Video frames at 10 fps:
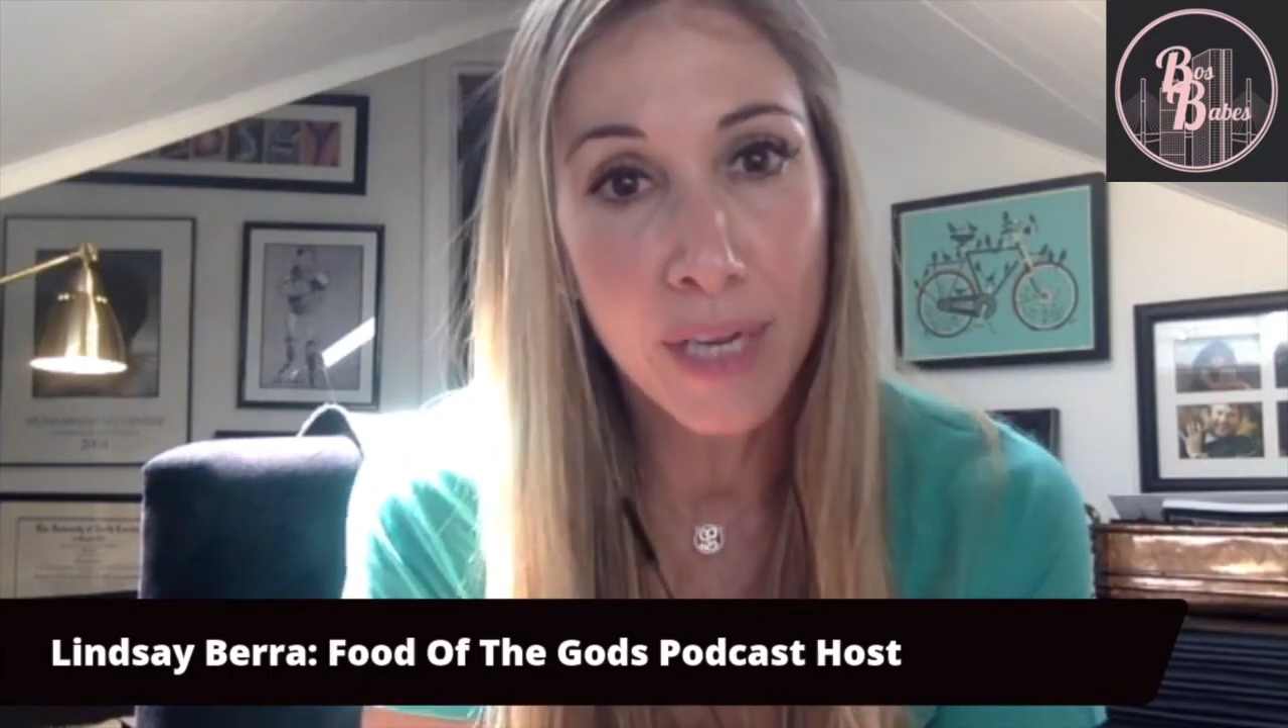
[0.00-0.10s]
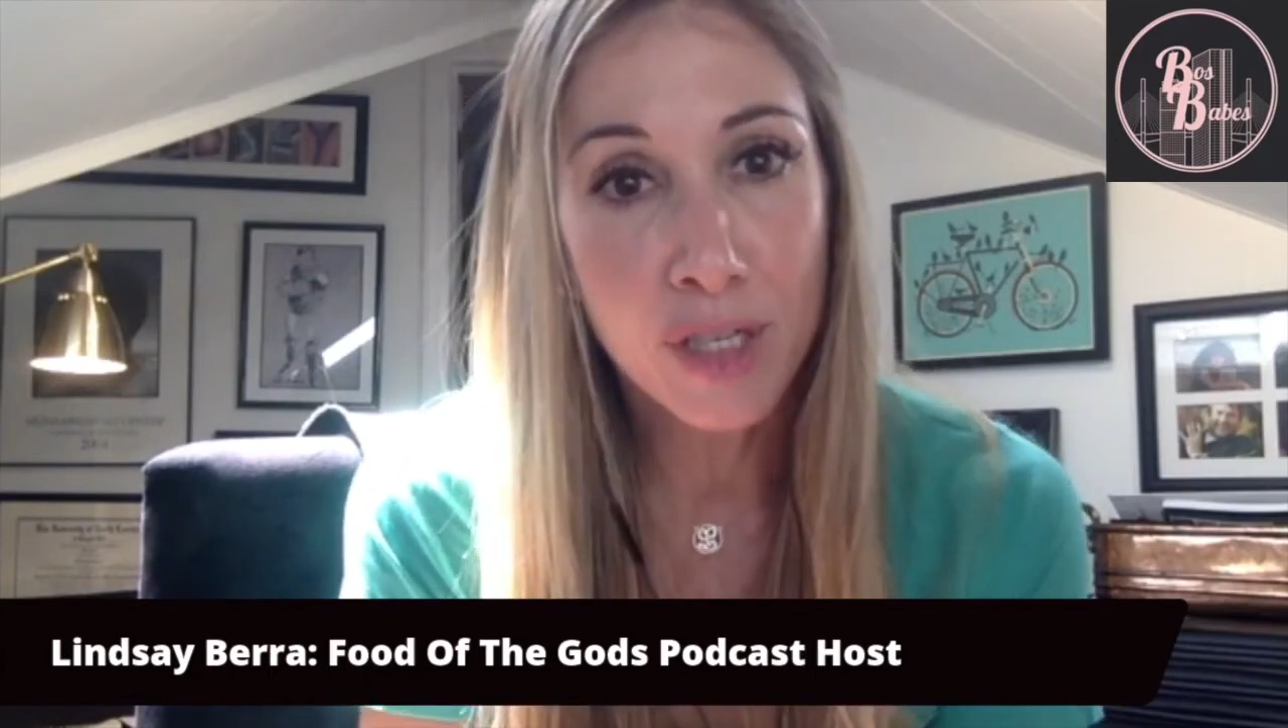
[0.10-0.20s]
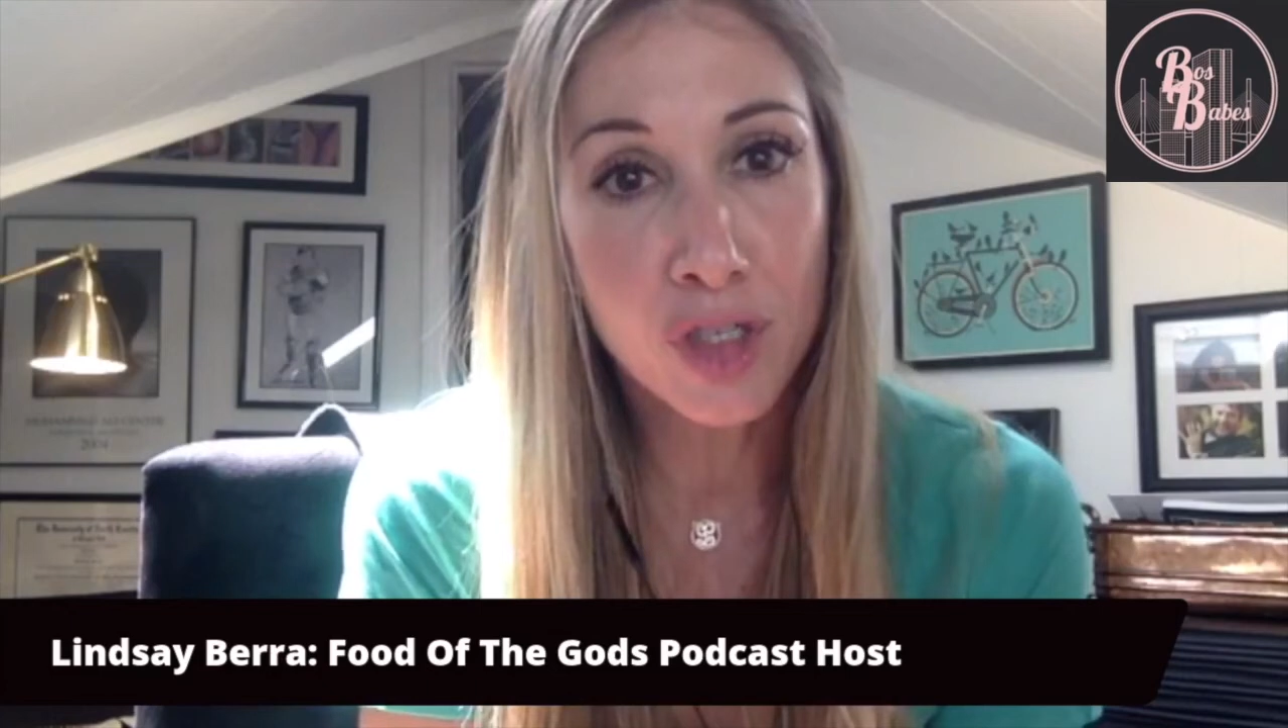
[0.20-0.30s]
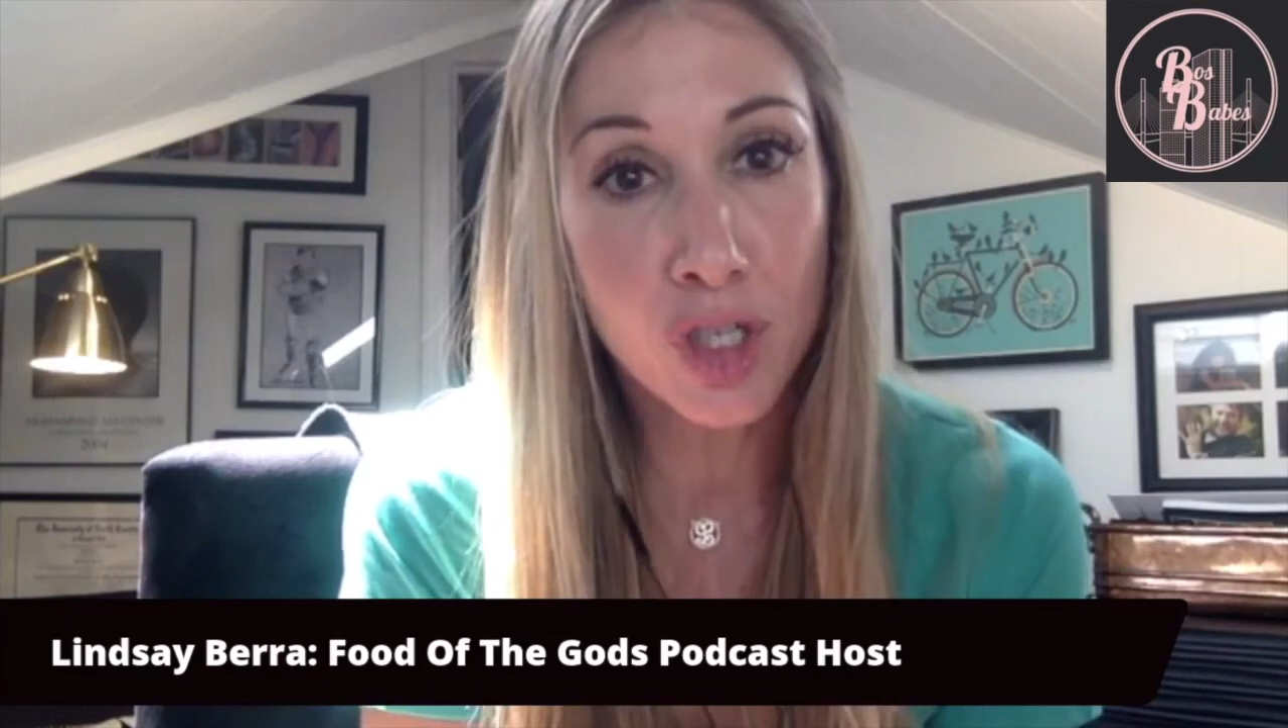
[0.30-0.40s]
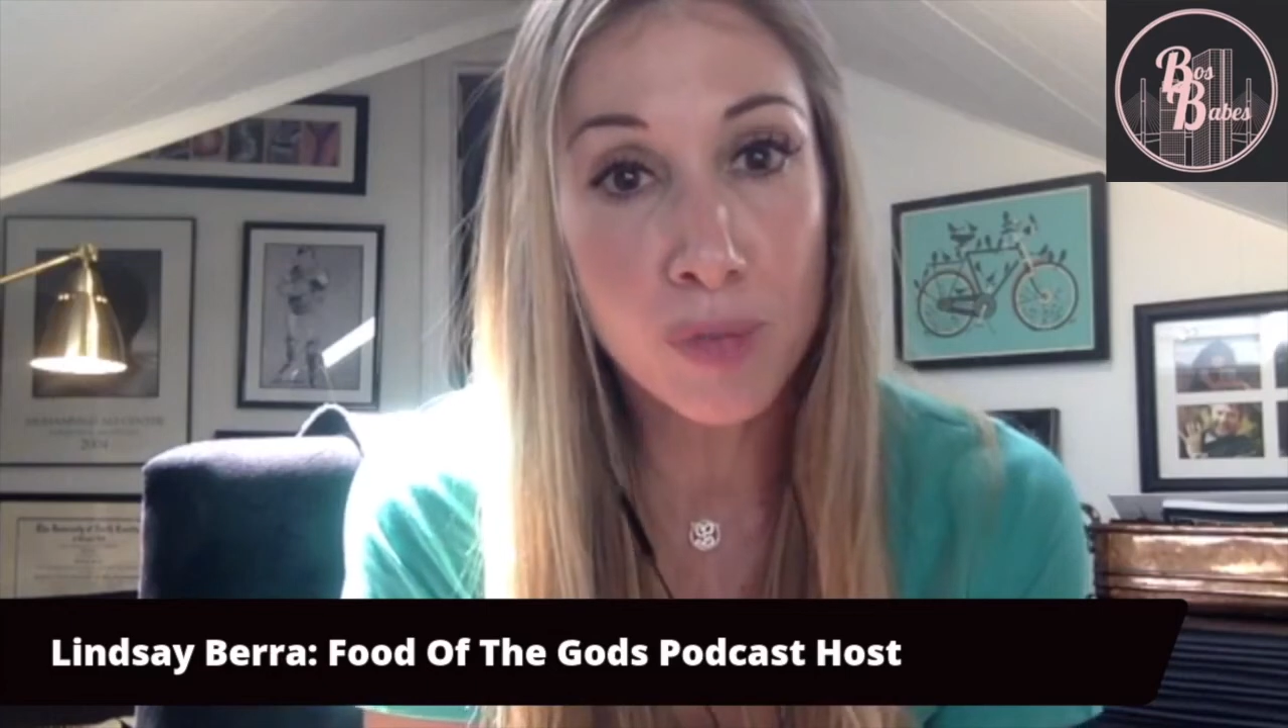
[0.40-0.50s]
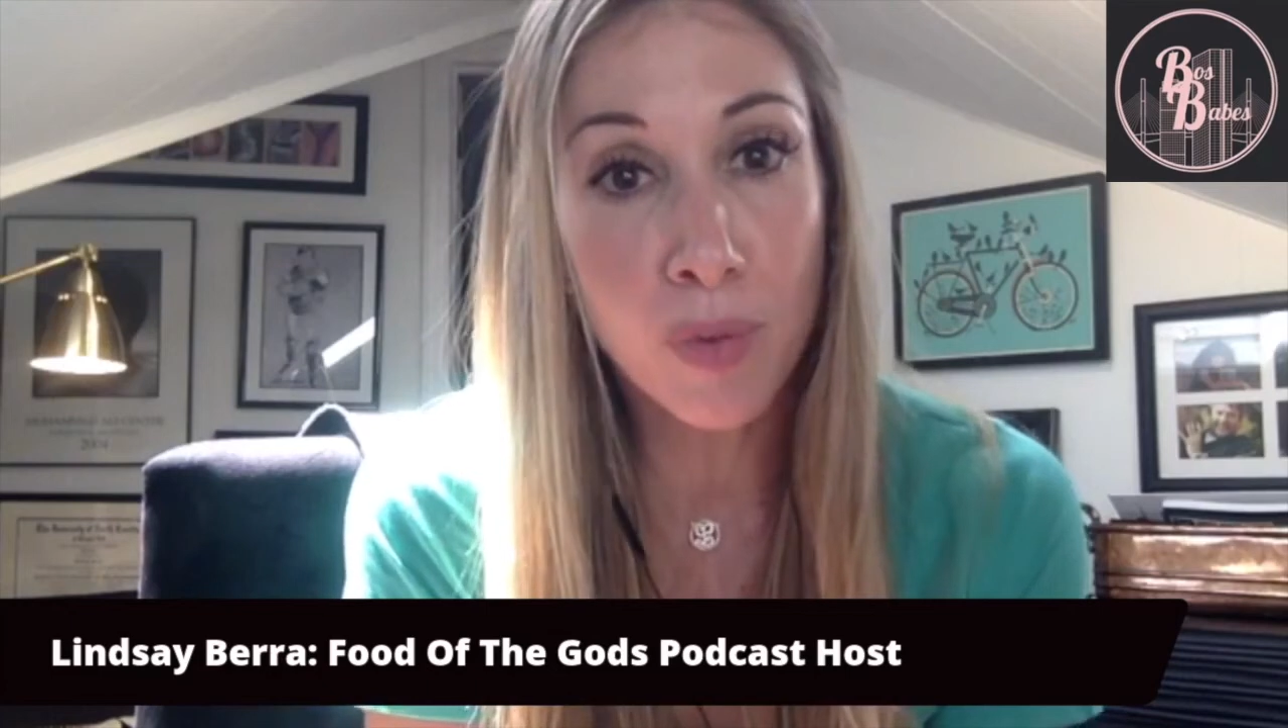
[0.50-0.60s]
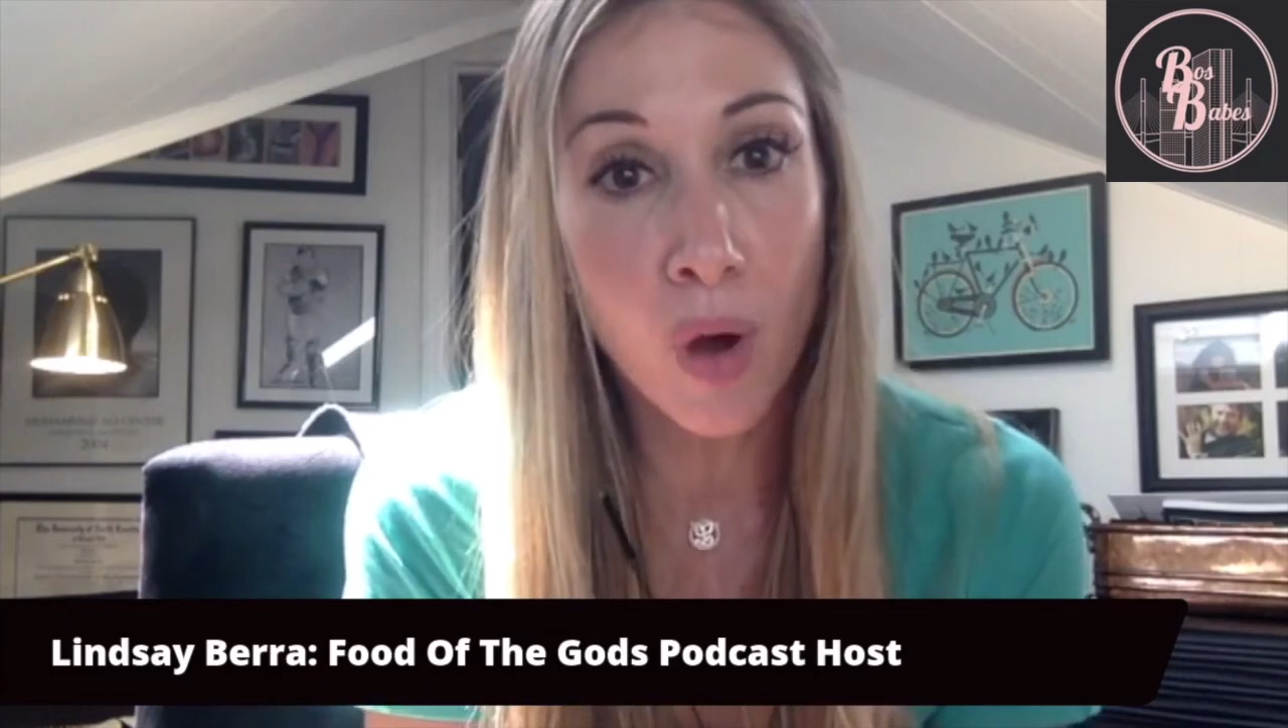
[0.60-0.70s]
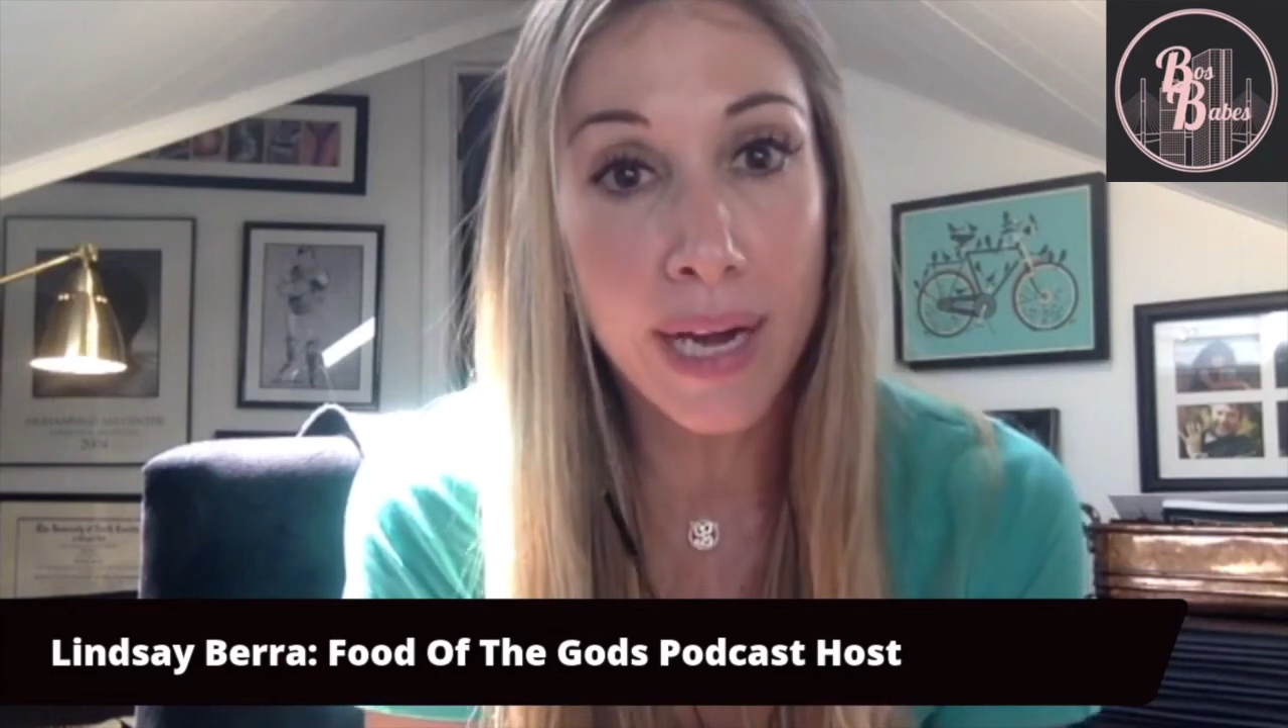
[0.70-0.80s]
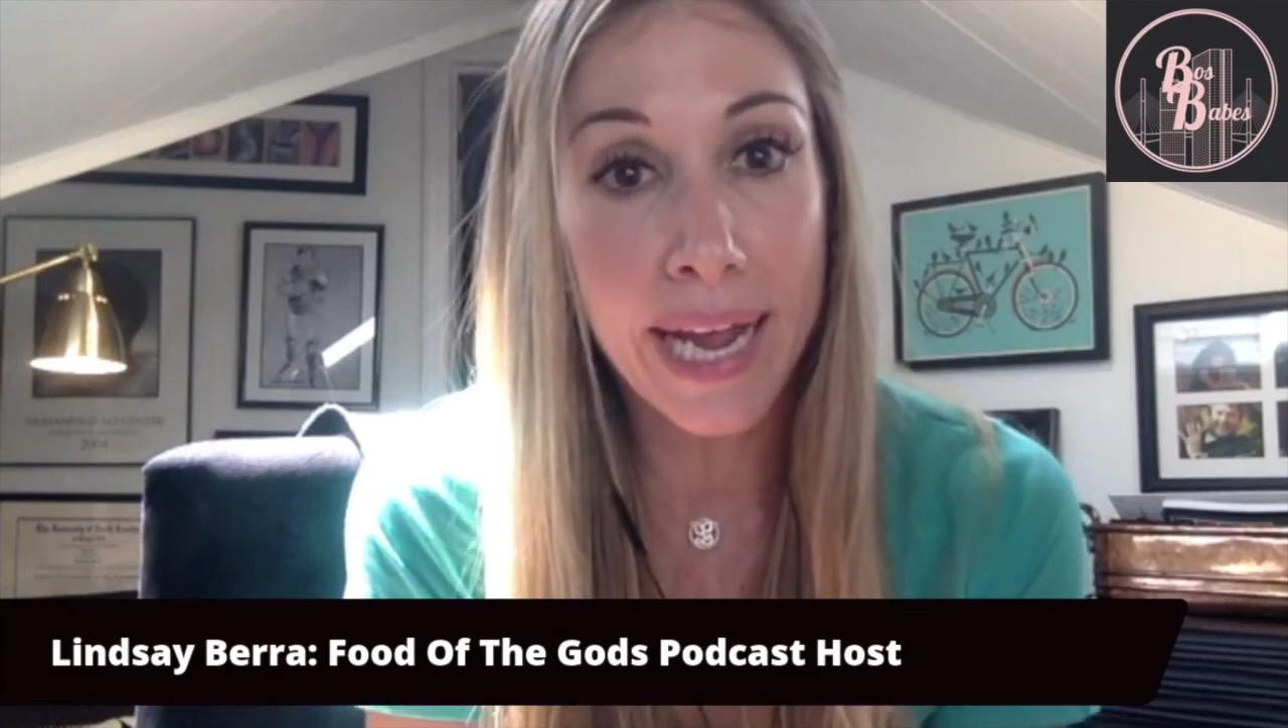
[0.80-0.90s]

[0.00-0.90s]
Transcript: just bought